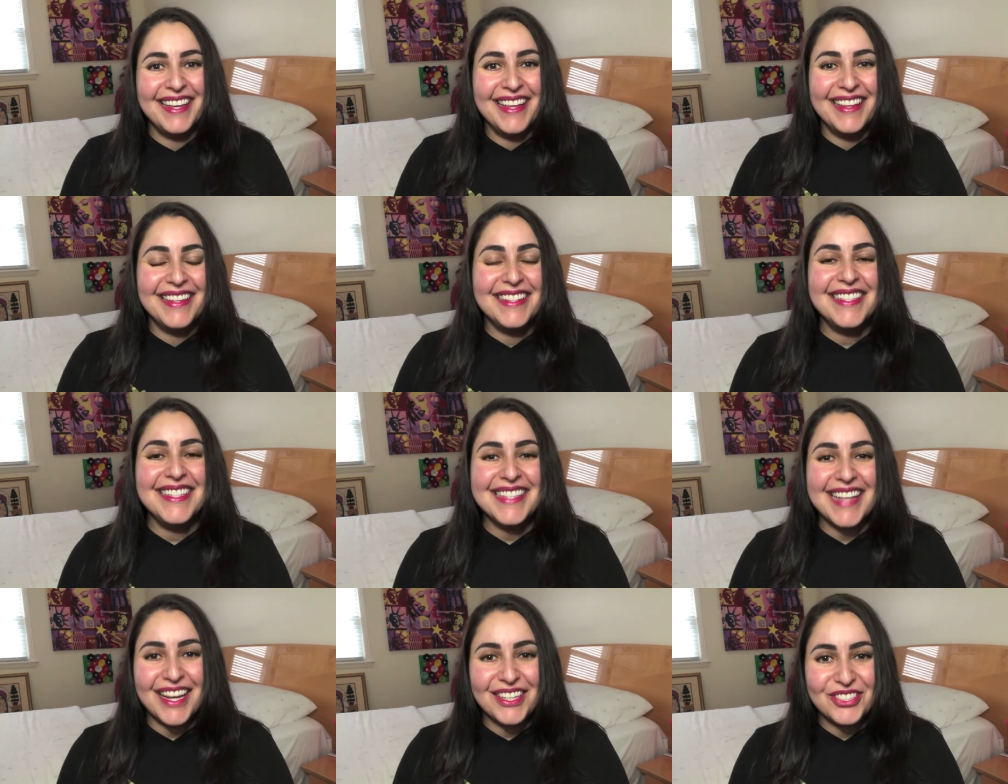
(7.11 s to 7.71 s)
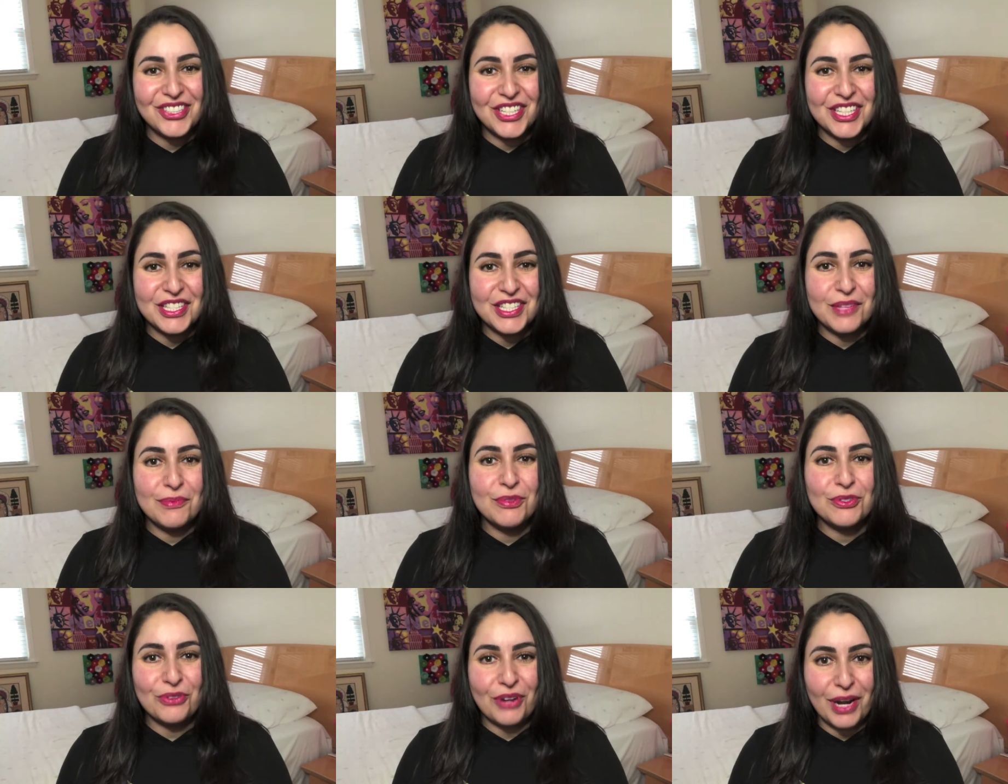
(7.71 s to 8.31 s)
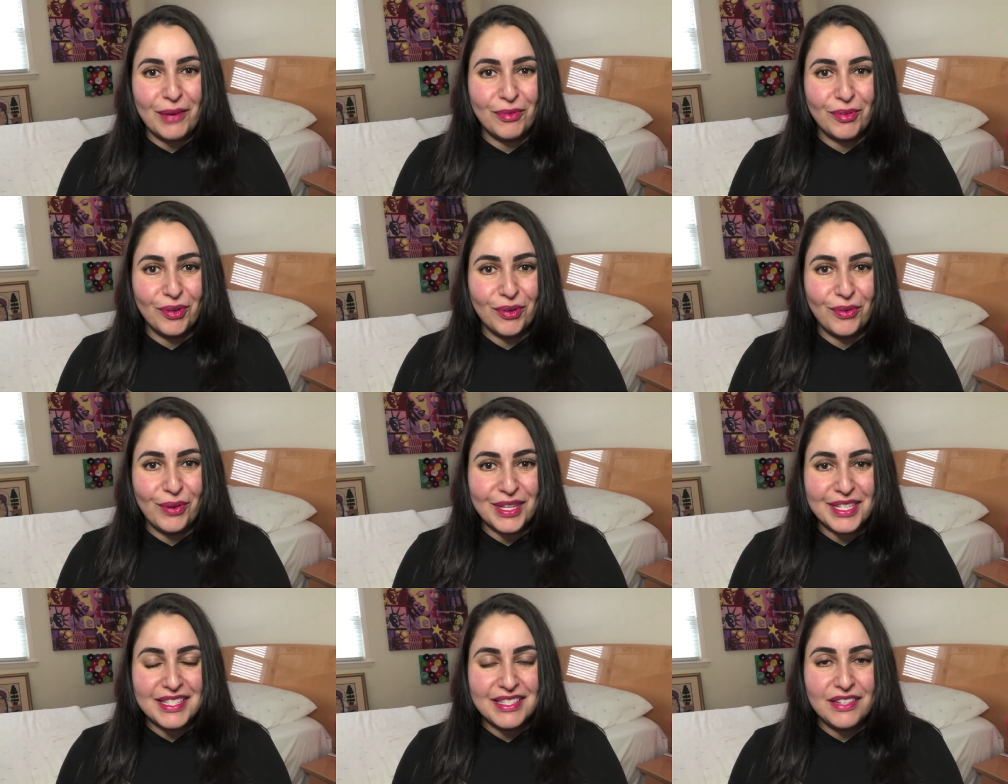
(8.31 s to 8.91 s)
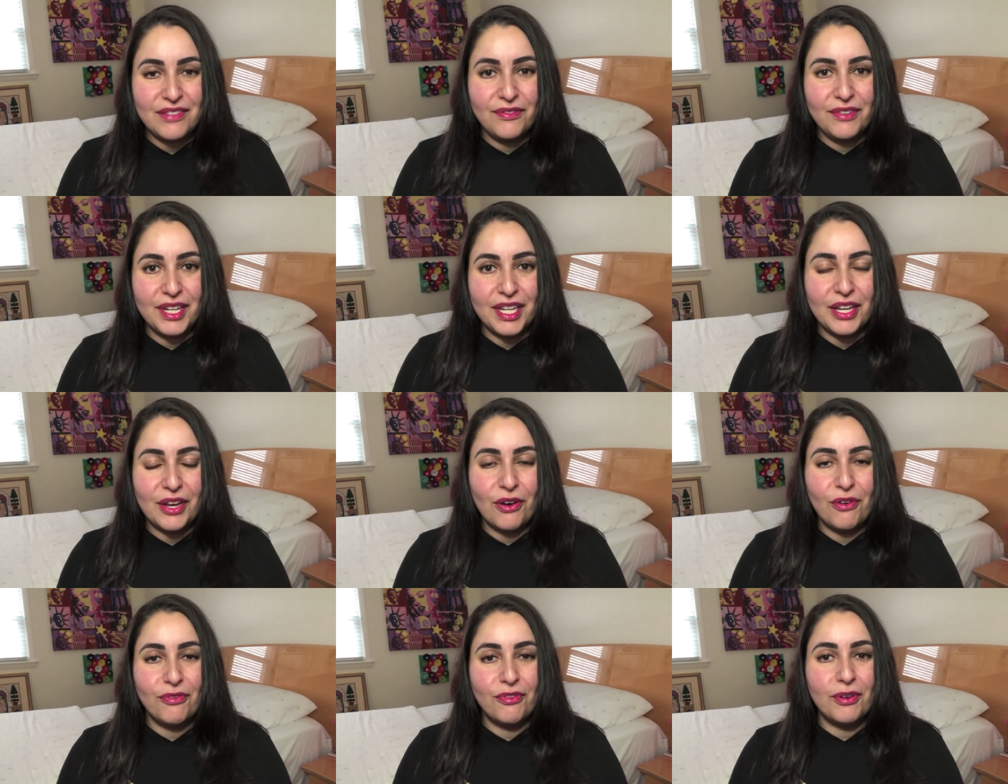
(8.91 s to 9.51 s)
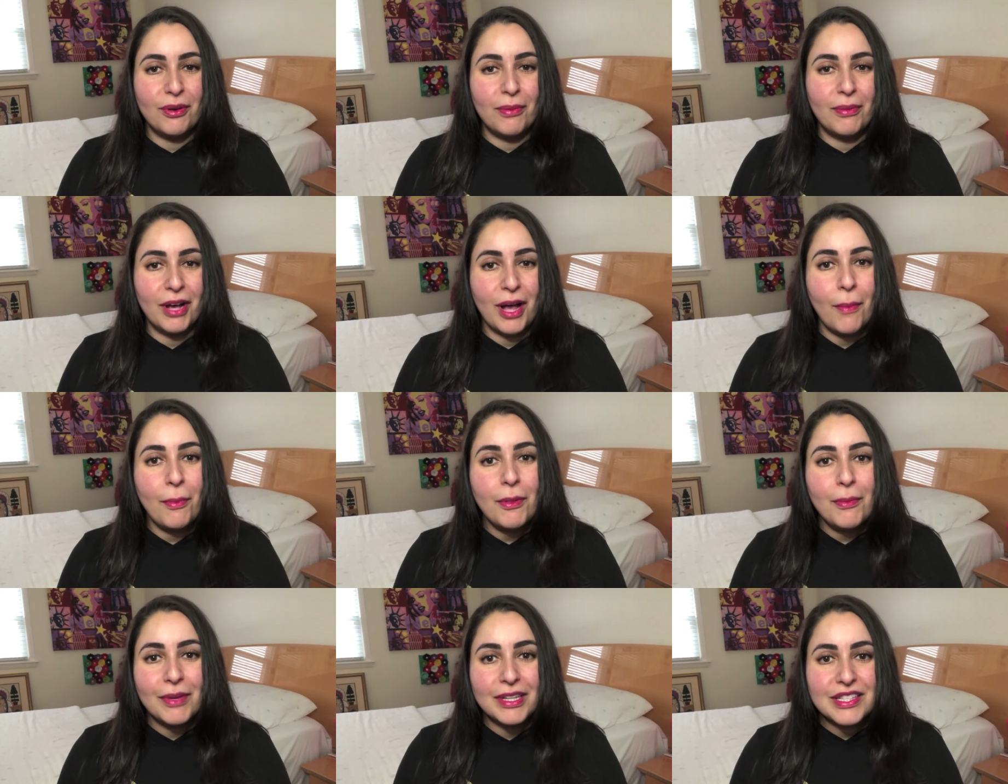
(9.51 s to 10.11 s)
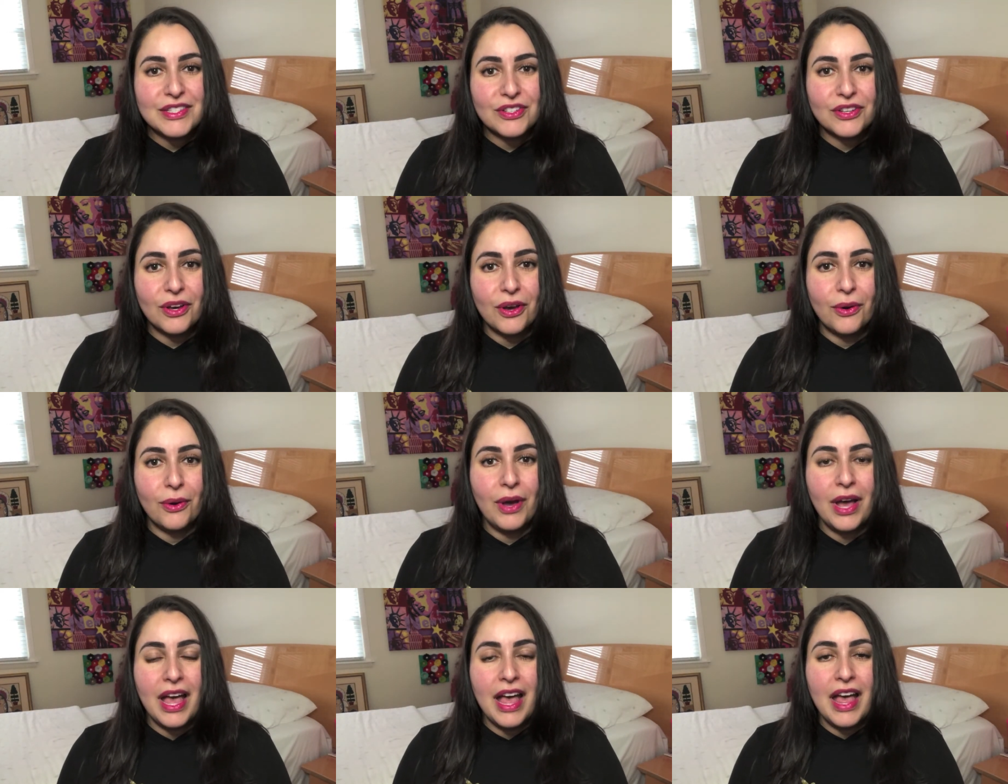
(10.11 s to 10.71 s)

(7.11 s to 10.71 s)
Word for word: This is actually a subscriber requested video from a couple months ago